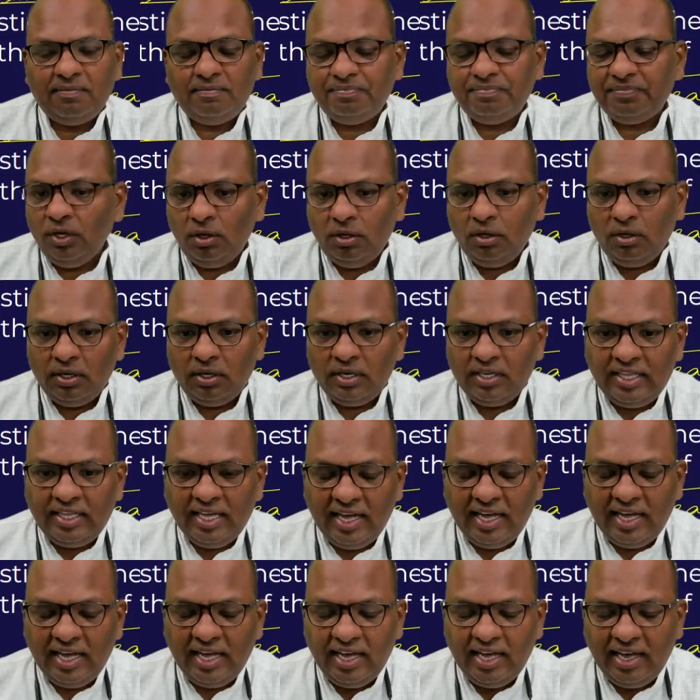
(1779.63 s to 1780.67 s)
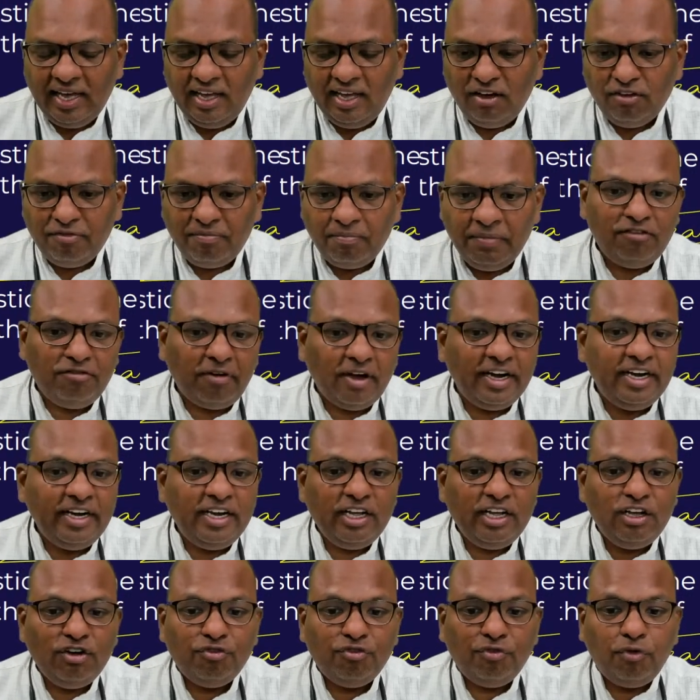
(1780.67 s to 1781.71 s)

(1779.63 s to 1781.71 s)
they began finding fault